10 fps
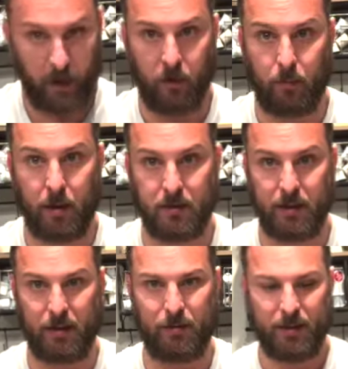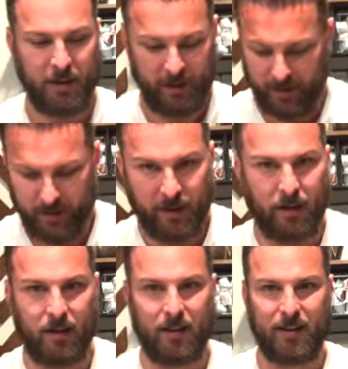of all melt down.
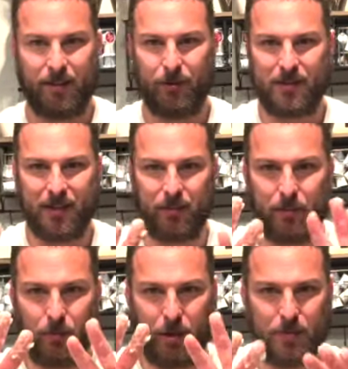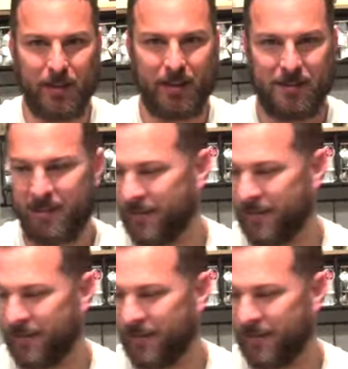Give me one second. Wash my hands here.